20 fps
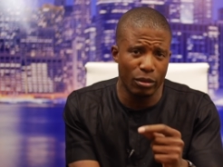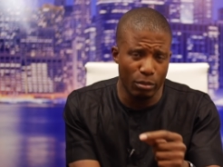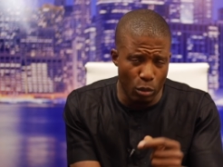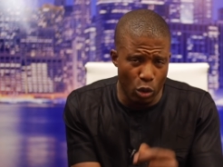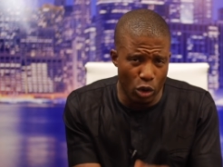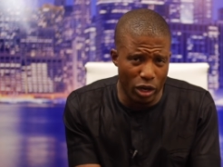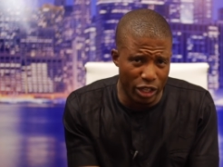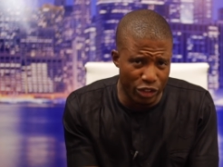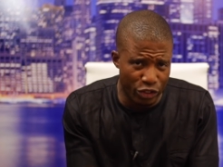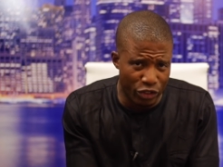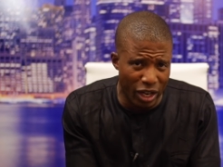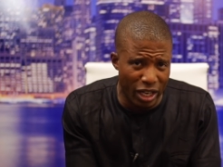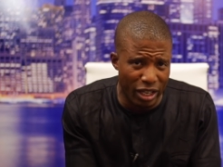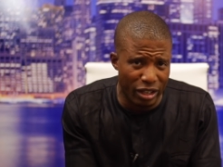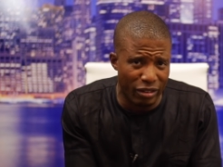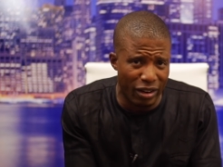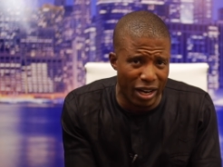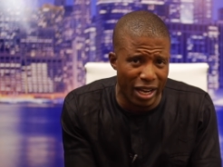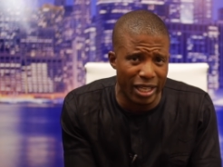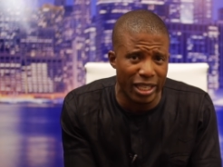Morgan
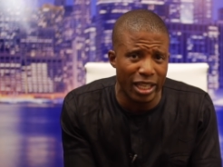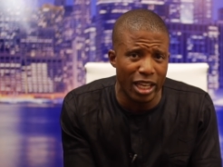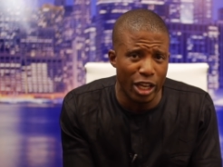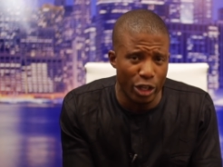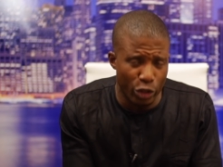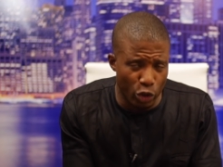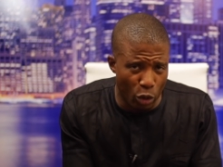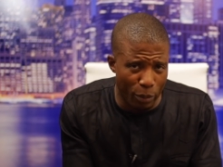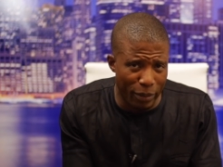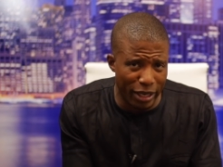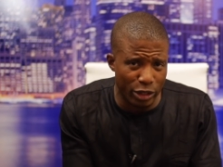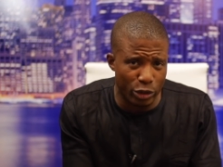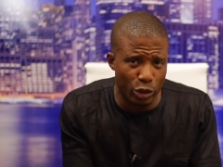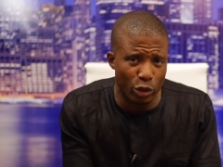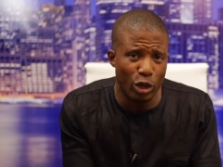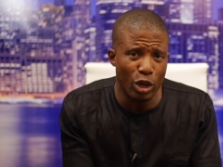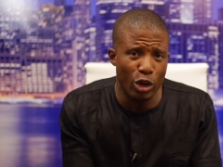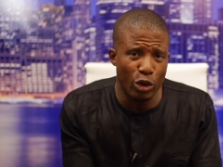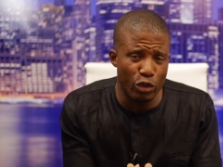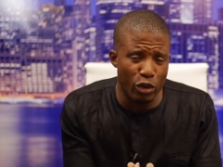Tsvangirai, your
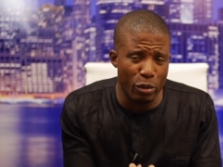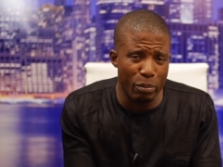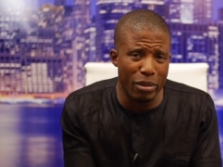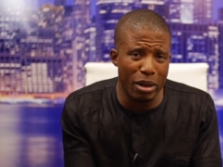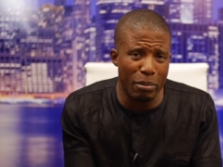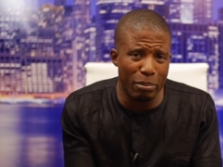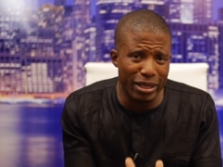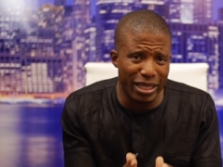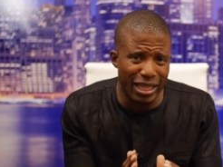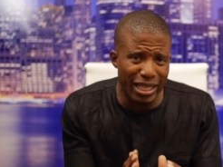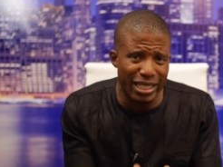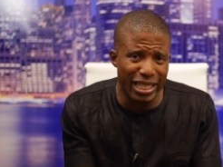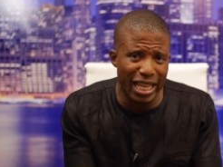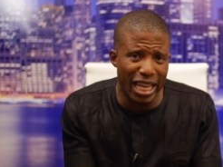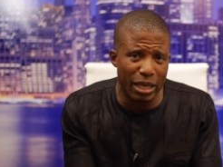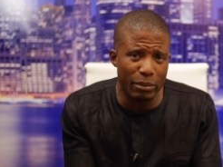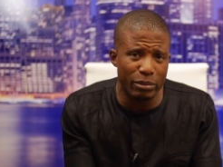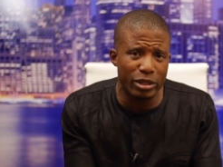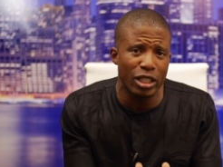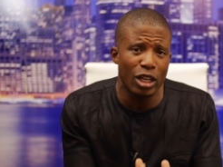mentor. Remember the
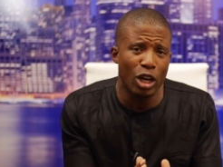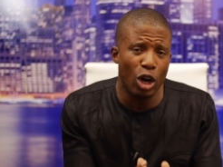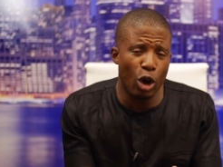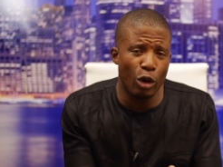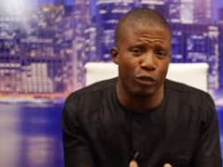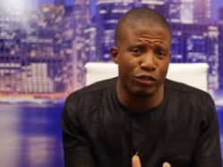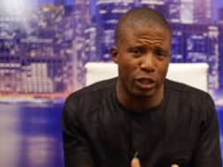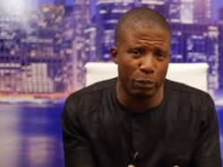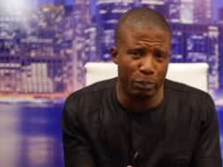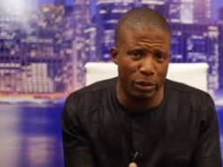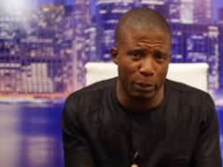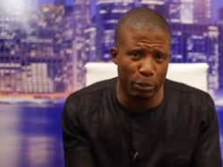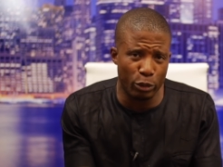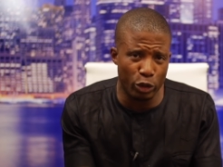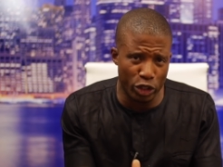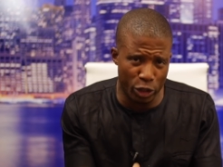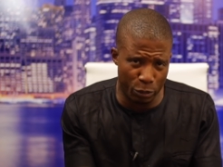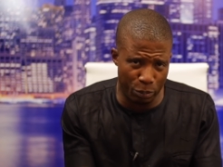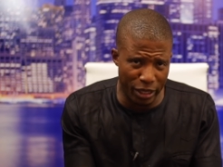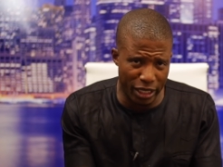names of the people
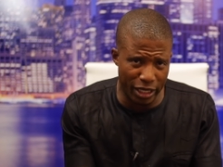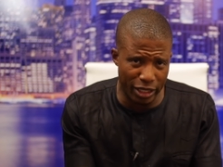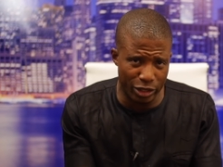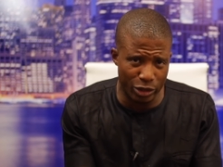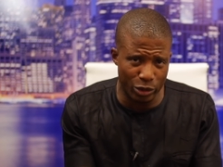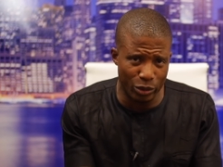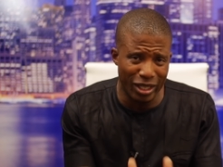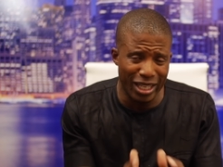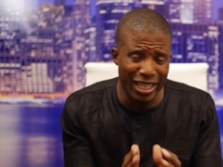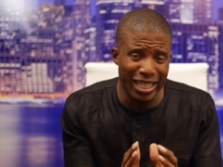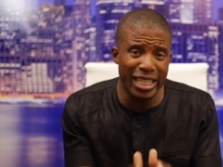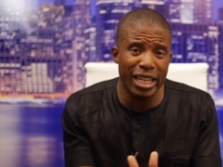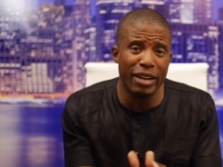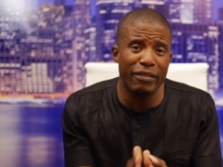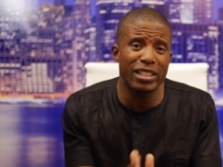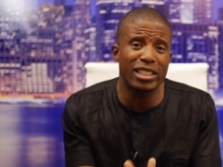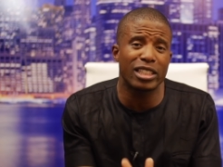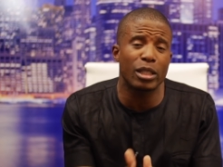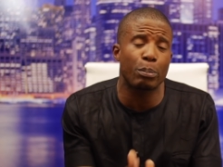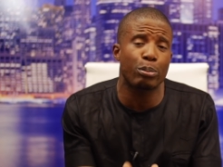you're speaking to. Here
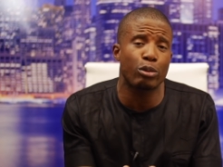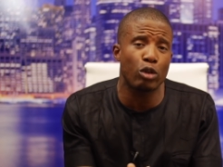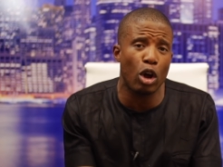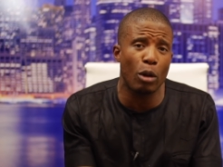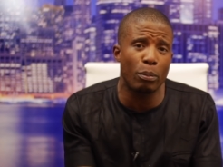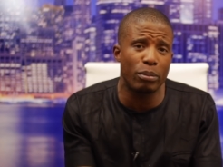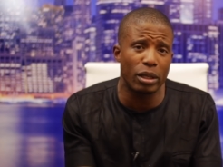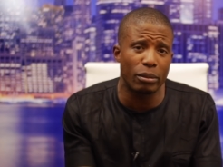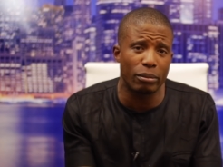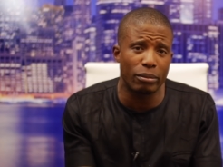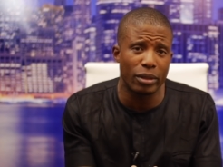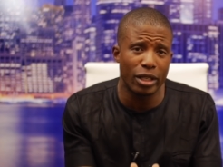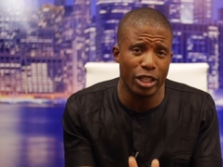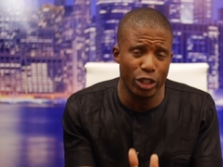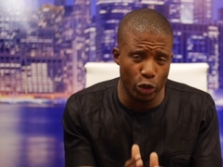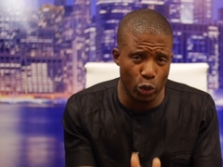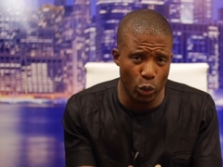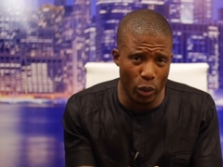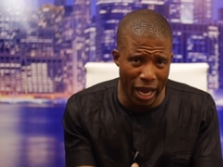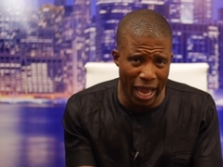is the problem
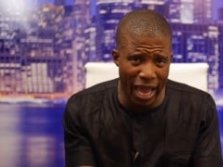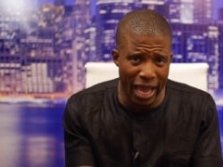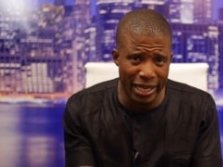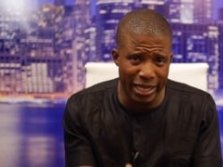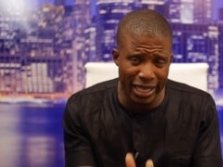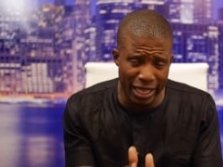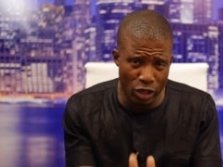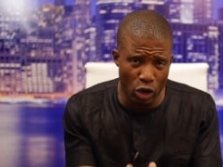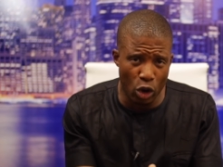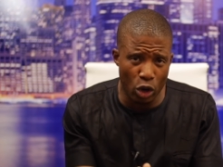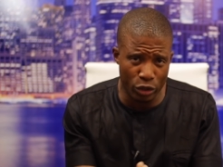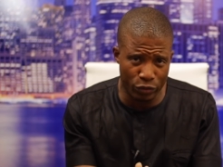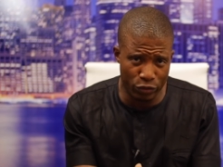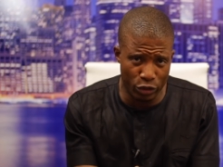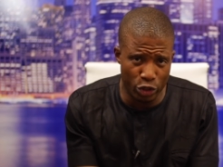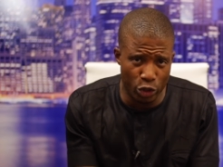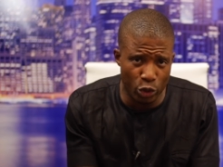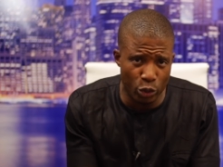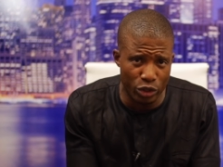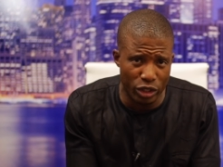you had at
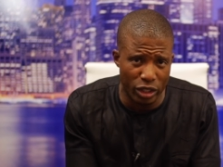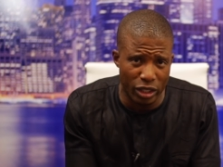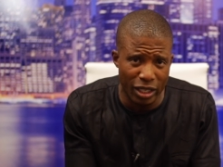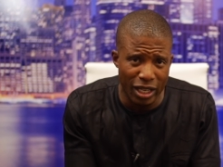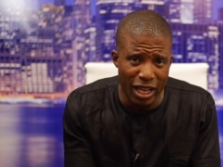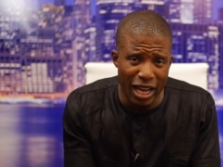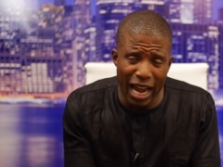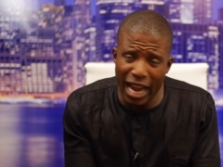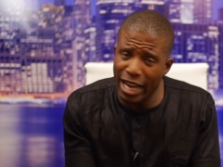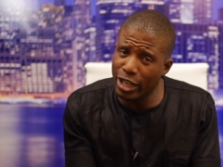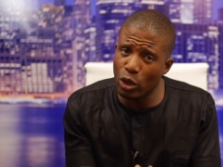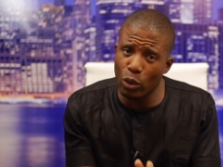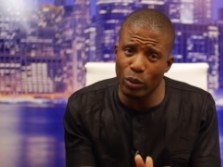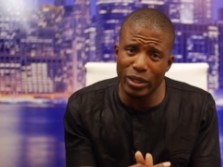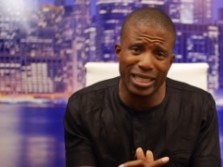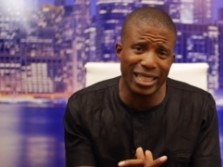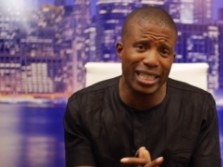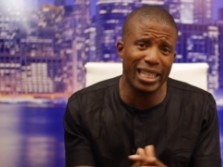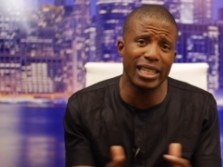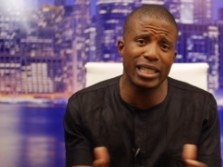Oxford Union. I know
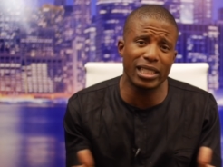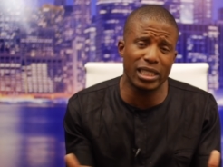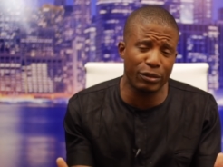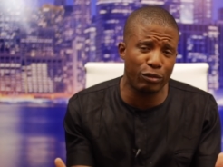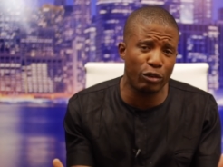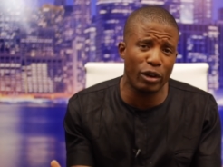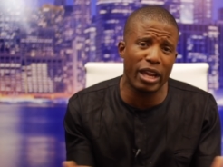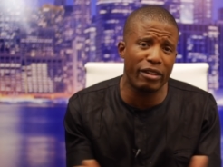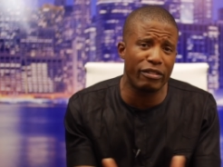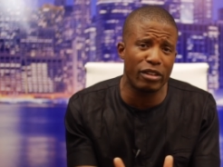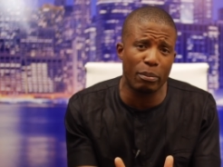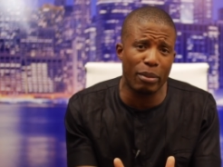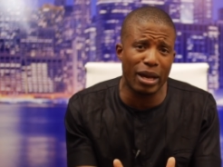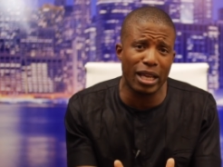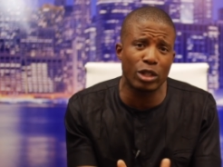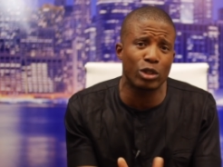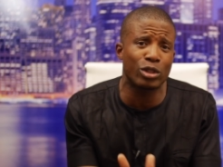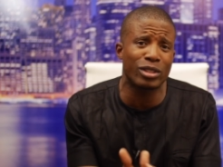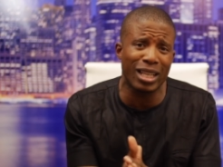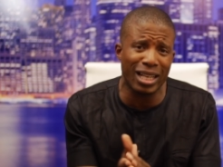it's easy for
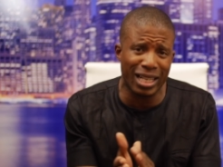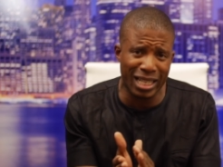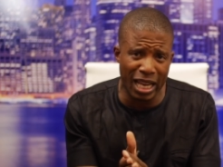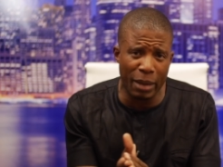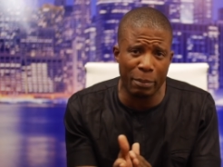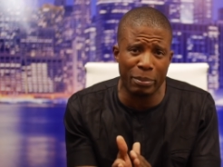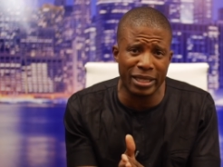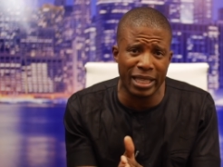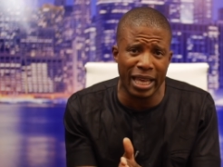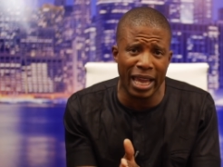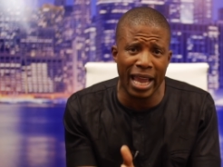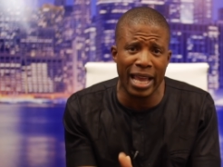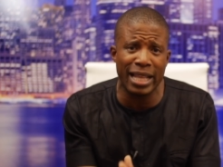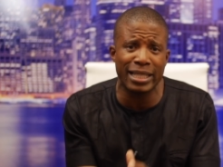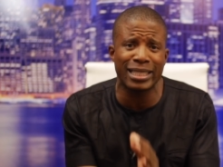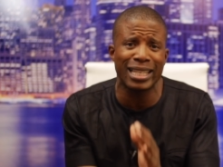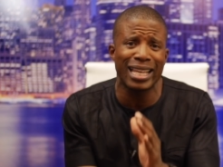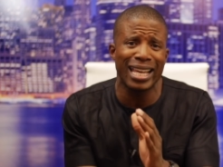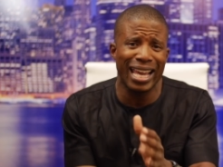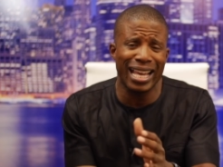everybody to start clapping their
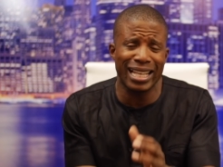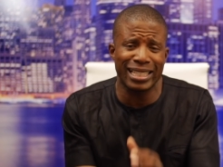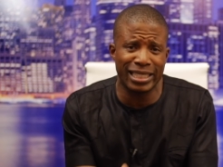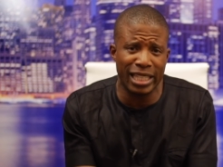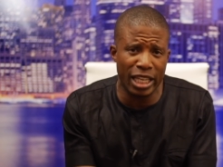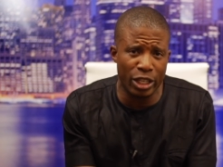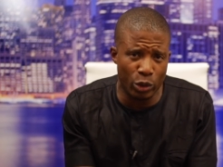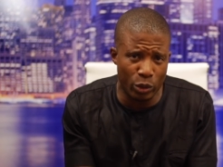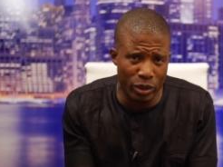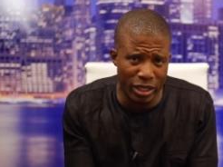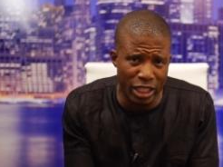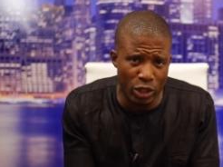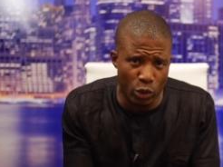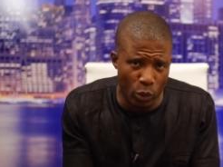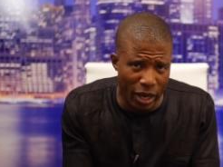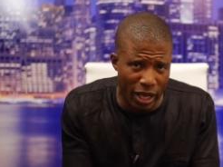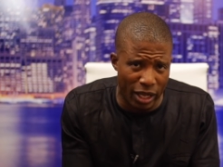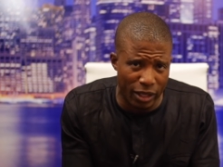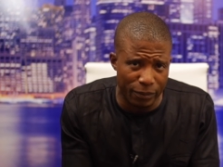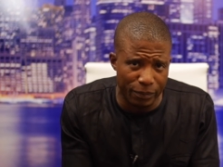hands and say you did
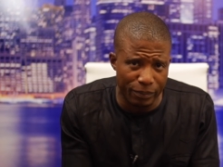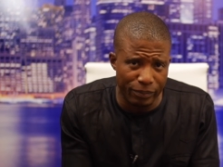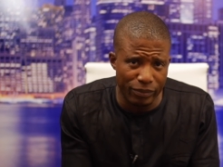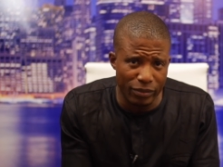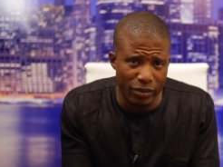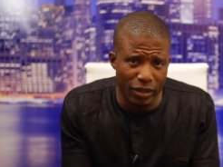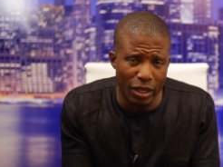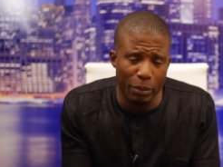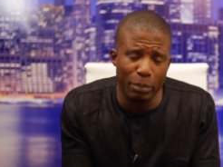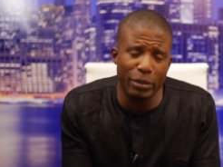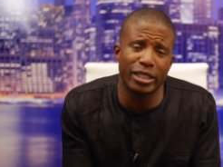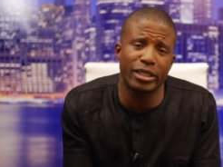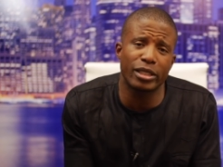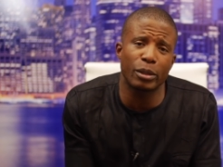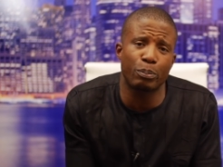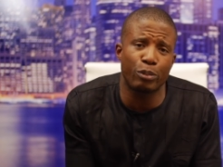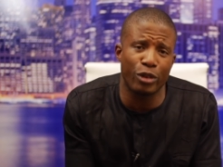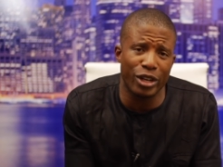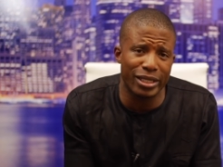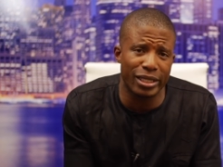well. Mr.
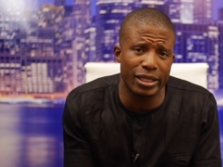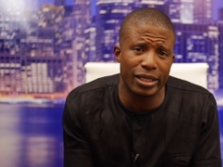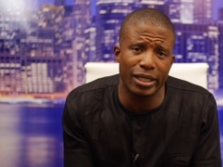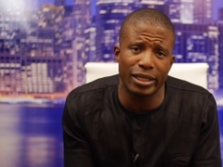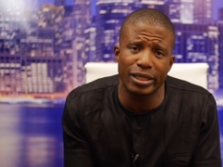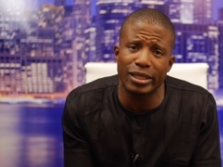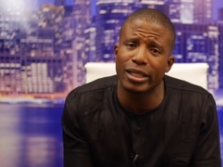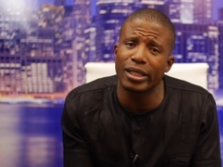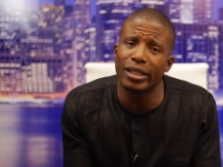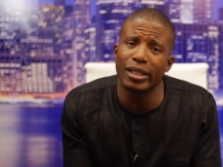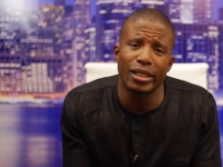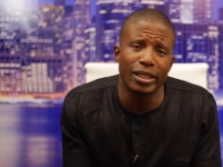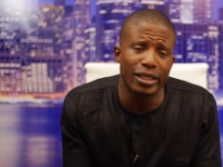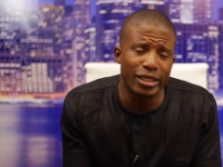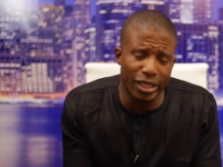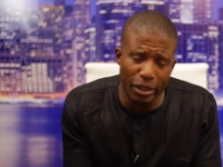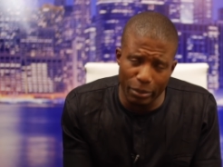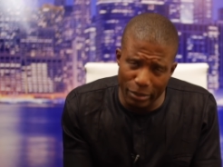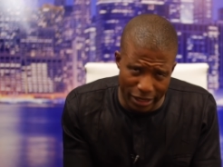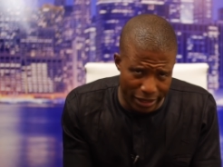President
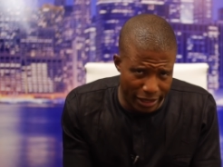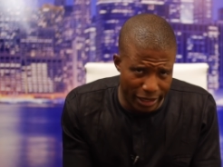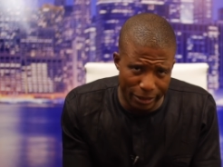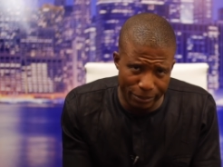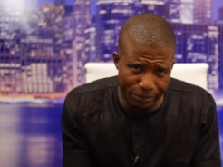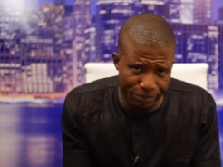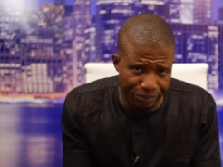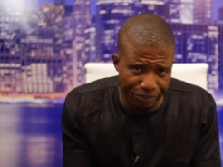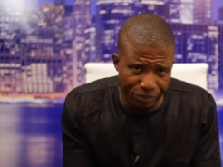Chamisa,